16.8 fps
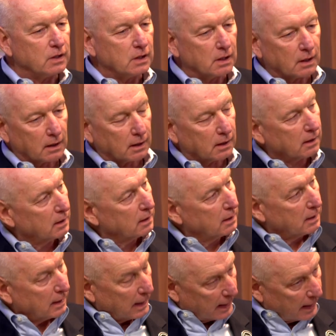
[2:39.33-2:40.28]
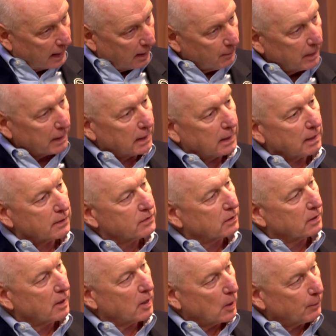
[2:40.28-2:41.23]
year, how many kids
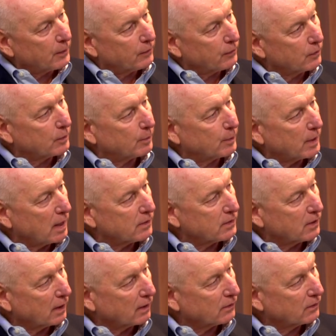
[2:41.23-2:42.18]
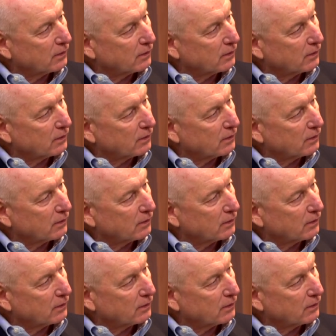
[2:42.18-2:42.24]
are you helping through the process?